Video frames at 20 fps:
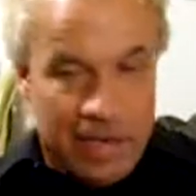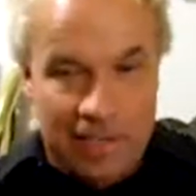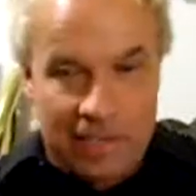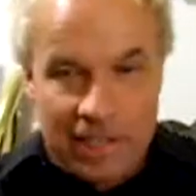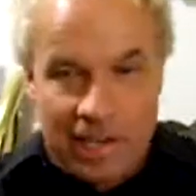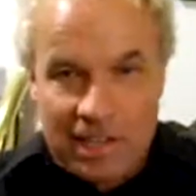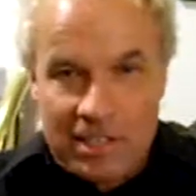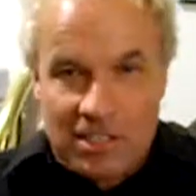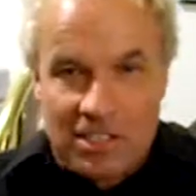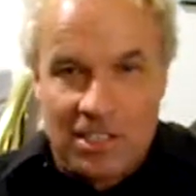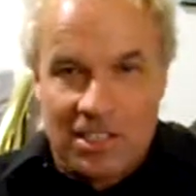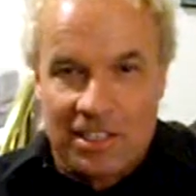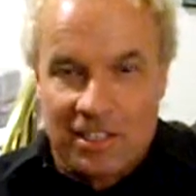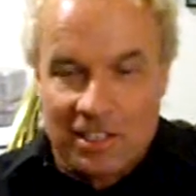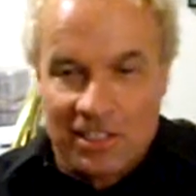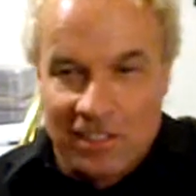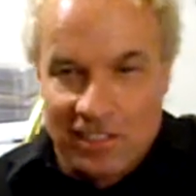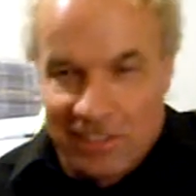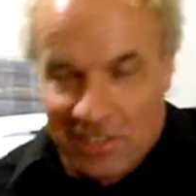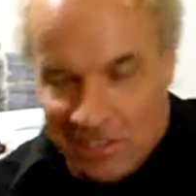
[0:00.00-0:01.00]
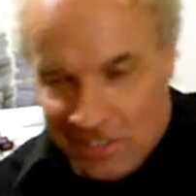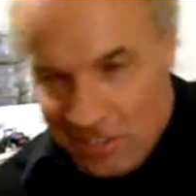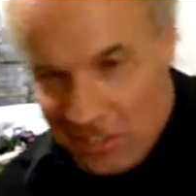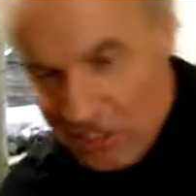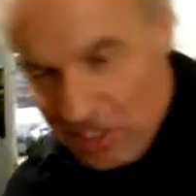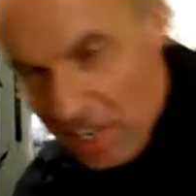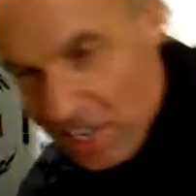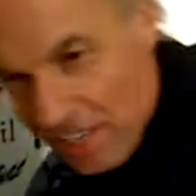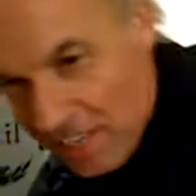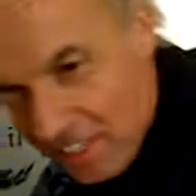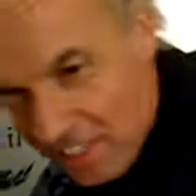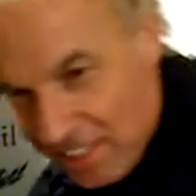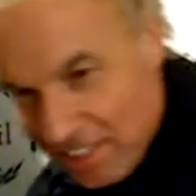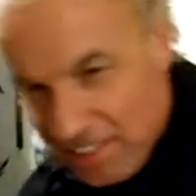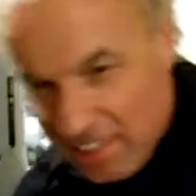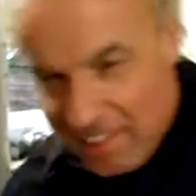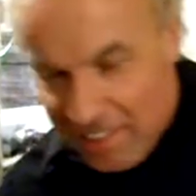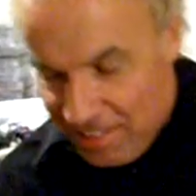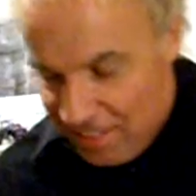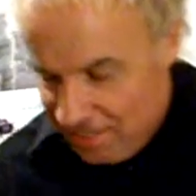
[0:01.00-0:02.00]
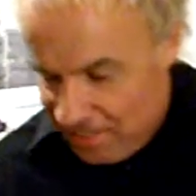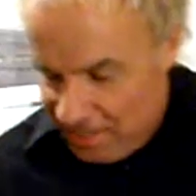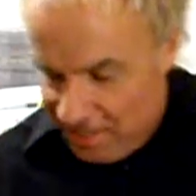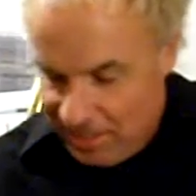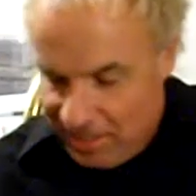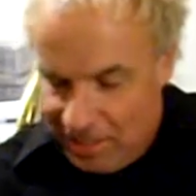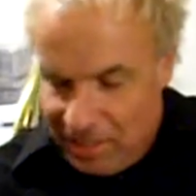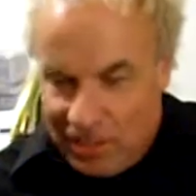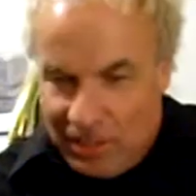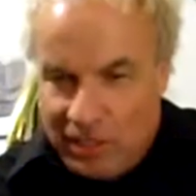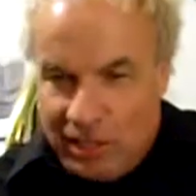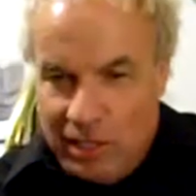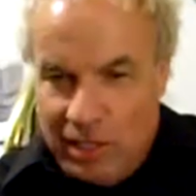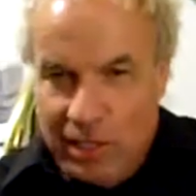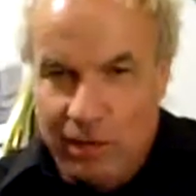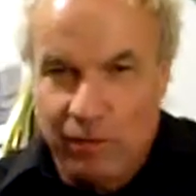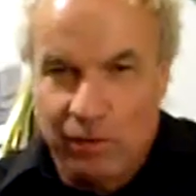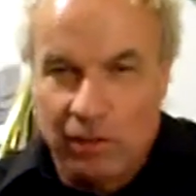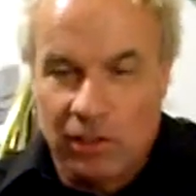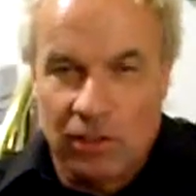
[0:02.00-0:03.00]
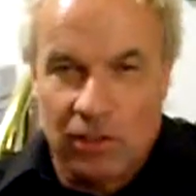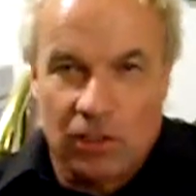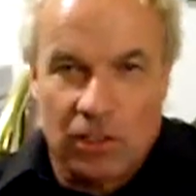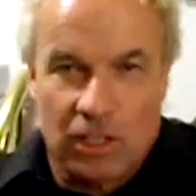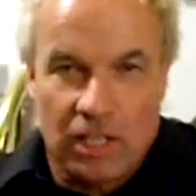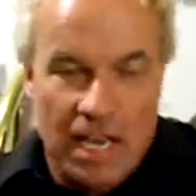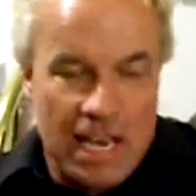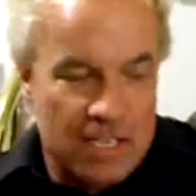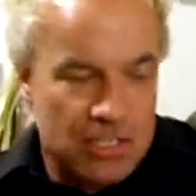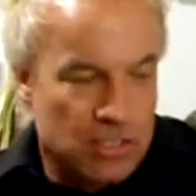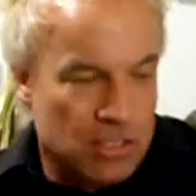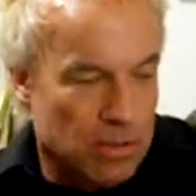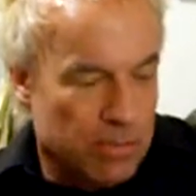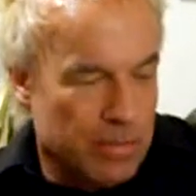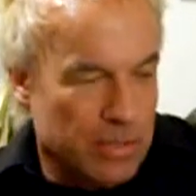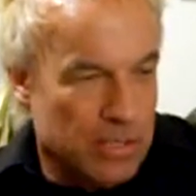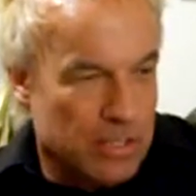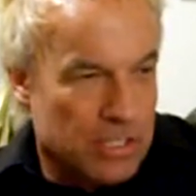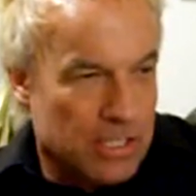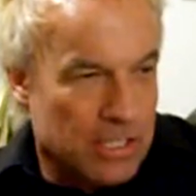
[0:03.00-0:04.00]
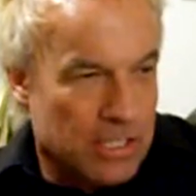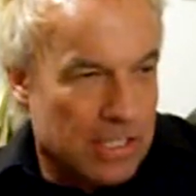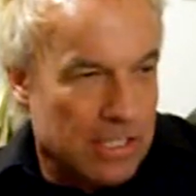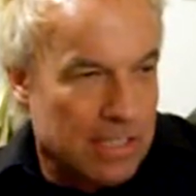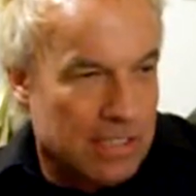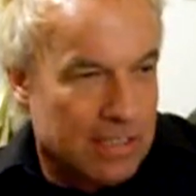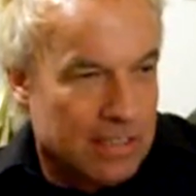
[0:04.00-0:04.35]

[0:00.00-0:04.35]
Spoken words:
Hey guys, just thought I'd give you a little classical music